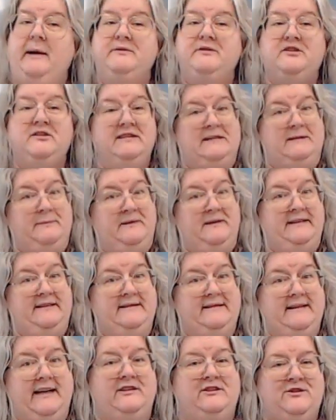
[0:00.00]
options,
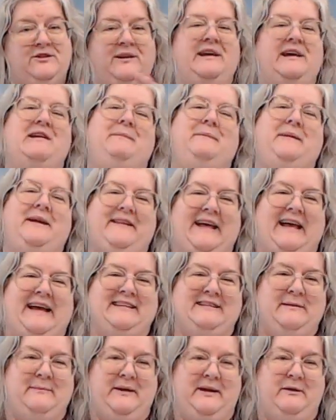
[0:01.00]
please schedule and I'll be
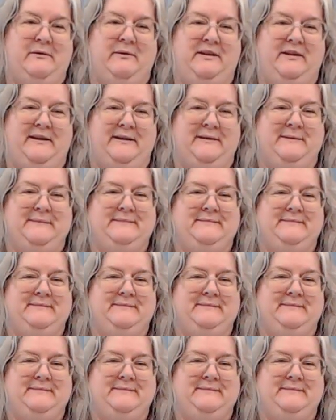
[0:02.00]
glad to meet with you.